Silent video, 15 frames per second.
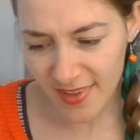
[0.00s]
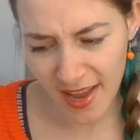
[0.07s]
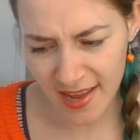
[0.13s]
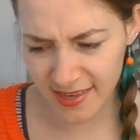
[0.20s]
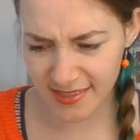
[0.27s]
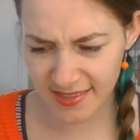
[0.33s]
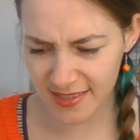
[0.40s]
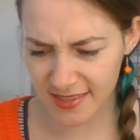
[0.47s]
And
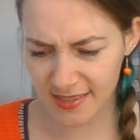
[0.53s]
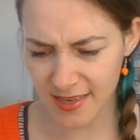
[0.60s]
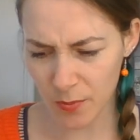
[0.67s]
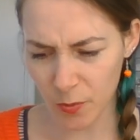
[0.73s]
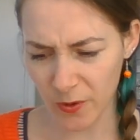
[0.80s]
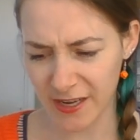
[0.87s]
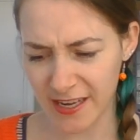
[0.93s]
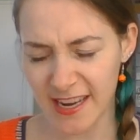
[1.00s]
it's the same
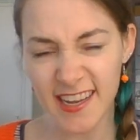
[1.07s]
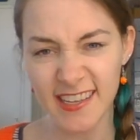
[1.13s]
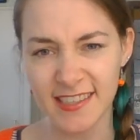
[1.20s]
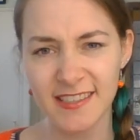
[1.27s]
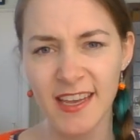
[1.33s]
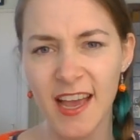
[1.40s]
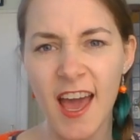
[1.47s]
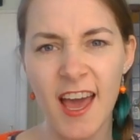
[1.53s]
with
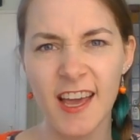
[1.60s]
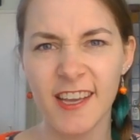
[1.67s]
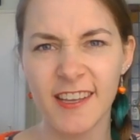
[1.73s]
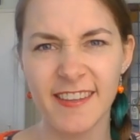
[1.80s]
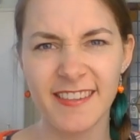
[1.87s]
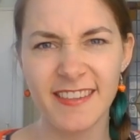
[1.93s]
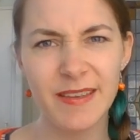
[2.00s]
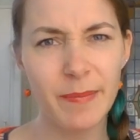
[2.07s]
this.
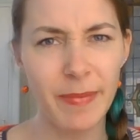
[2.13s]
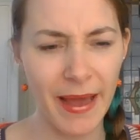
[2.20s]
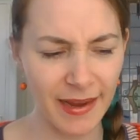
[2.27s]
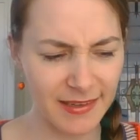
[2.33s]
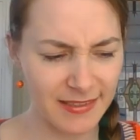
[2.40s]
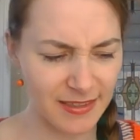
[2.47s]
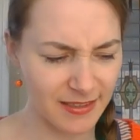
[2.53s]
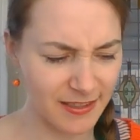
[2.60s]
The back
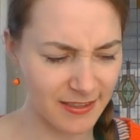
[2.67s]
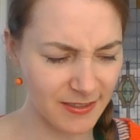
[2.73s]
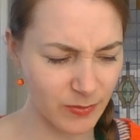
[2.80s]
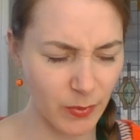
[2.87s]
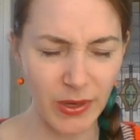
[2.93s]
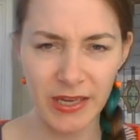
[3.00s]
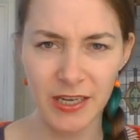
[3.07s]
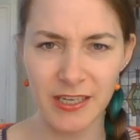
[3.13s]
side,
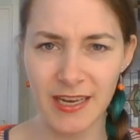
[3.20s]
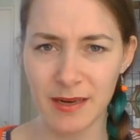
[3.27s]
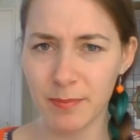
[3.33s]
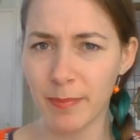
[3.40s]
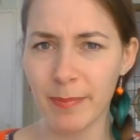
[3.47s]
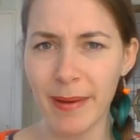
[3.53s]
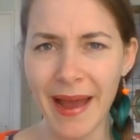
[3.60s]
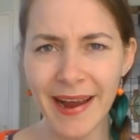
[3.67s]
where you knit
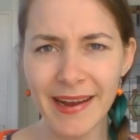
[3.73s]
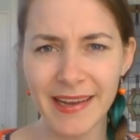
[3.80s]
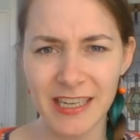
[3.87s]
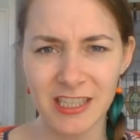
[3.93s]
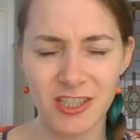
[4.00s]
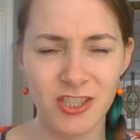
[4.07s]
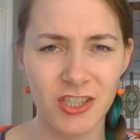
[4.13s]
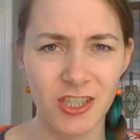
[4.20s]
back,
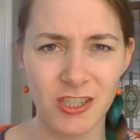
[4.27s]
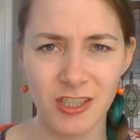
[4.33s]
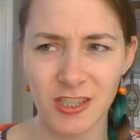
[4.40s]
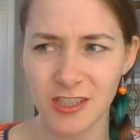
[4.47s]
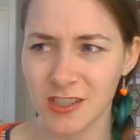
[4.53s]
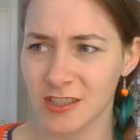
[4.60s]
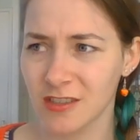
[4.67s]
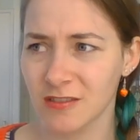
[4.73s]
it's
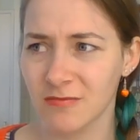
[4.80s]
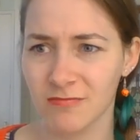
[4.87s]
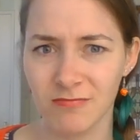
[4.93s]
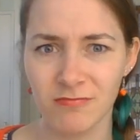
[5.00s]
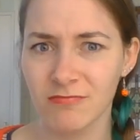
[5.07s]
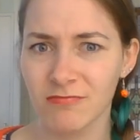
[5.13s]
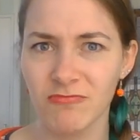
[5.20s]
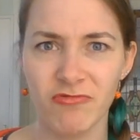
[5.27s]
just
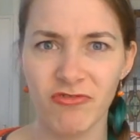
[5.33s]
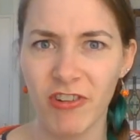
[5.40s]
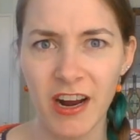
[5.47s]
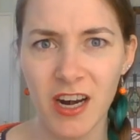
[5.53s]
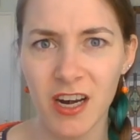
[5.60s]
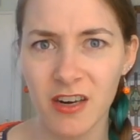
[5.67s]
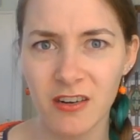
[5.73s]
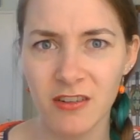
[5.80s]

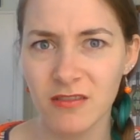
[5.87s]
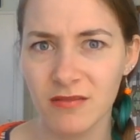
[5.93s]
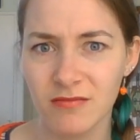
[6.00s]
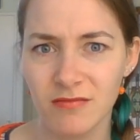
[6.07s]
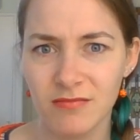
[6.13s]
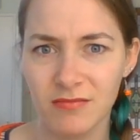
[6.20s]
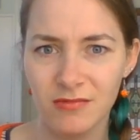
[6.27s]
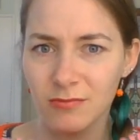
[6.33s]
regular
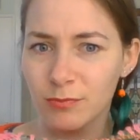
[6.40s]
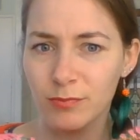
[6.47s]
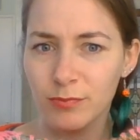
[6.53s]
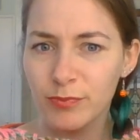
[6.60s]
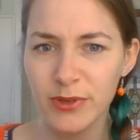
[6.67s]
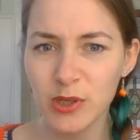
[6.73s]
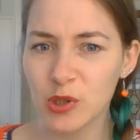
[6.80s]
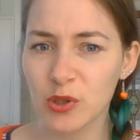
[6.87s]

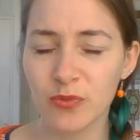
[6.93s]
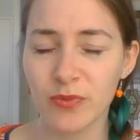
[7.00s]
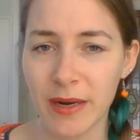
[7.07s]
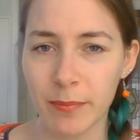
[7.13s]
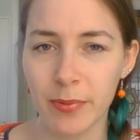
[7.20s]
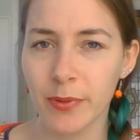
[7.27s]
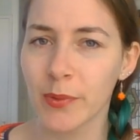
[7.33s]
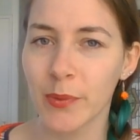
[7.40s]
brioche rib
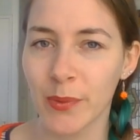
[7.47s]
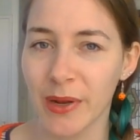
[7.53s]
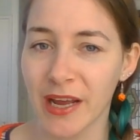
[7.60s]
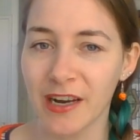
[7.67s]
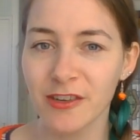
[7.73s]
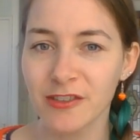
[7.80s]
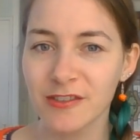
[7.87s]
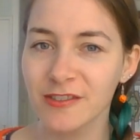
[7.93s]

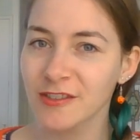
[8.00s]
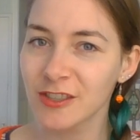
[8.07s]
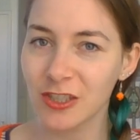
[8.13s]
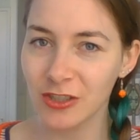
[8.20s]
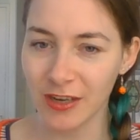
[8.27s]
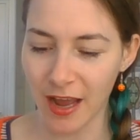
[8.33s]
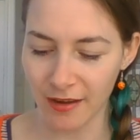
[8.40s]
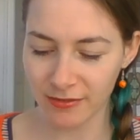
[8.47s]
without
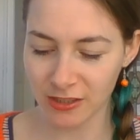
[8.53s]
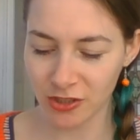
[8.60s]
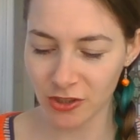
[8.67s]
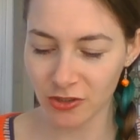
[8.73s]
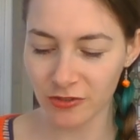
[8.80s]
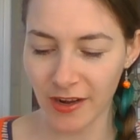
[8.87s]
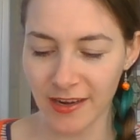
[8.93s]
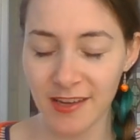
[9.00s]
having to
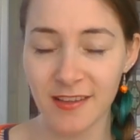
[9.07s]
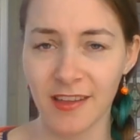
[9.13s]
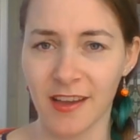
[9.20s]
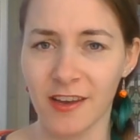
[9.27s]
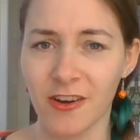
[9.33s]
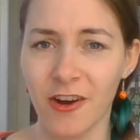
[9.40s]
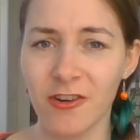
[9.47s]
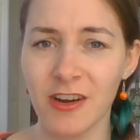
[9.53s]
do
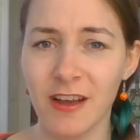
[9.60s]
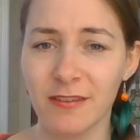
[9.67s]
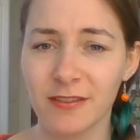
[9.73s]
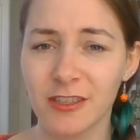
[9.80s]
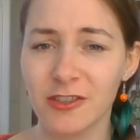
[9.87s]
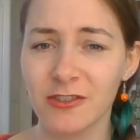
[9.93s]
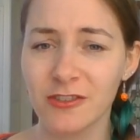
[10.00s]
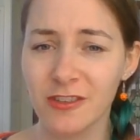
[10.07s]
anything. You only have
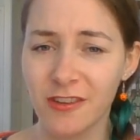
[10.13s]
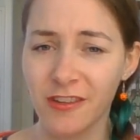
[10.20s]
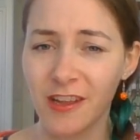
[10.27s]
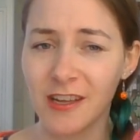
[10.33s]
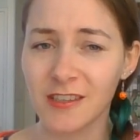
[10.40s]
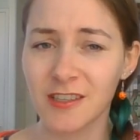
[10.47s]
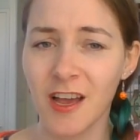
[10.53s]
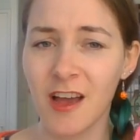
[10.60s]
to do the
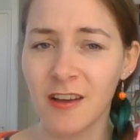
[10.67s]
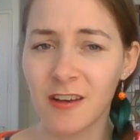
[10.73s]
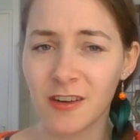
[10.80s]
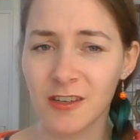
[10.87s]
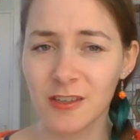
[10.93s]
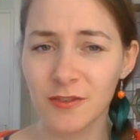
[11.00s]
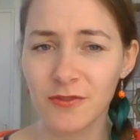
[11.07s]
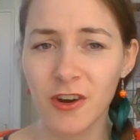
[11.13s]
things
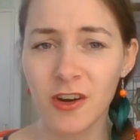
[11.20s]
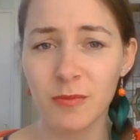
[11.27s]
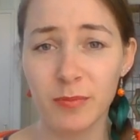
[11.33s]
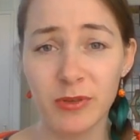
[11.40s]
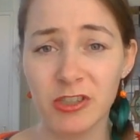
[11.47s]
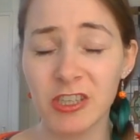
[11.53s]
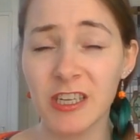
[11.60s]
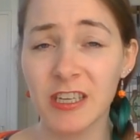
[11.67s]
on the front,
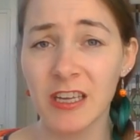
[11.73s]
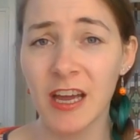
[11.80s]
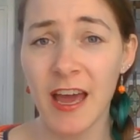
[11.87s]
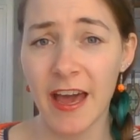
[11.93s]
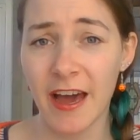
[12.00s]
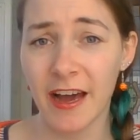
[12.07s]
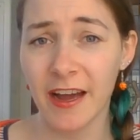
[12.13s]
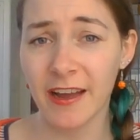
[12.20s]
but you
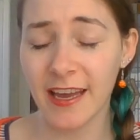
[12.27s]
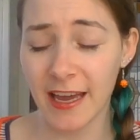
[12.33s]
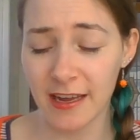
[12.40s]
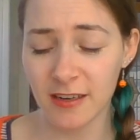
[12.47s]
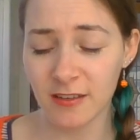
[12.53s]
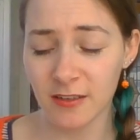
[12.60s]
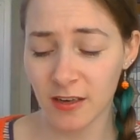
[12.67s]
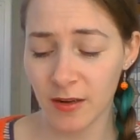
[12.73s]

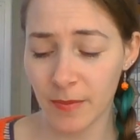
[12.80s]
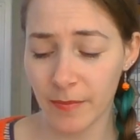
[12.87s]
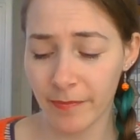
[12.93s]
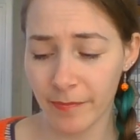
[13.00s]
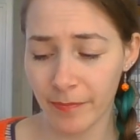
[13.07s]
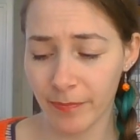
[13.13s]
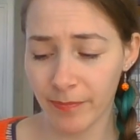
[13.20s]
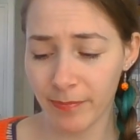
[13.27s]
can
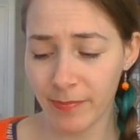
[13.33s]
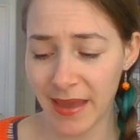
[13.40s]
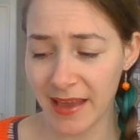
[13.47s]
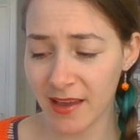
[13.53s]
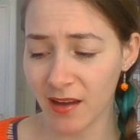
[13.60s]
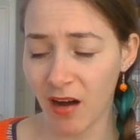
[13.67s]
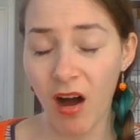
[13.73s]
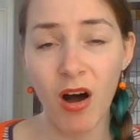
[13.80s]

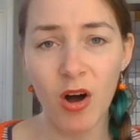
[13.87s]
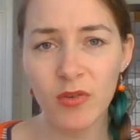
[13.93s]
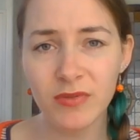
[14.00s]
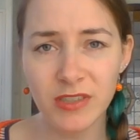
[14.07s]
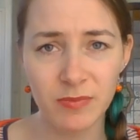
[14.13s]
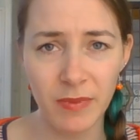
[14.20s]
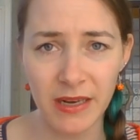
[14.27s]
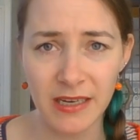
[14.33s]
make half
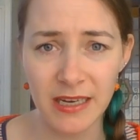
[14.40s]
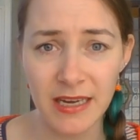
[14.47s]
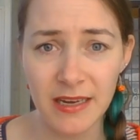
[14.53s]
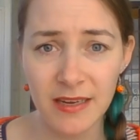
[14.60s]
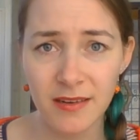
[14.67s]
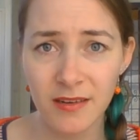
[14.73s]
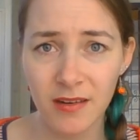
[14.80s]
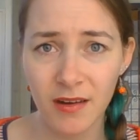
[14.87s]
as many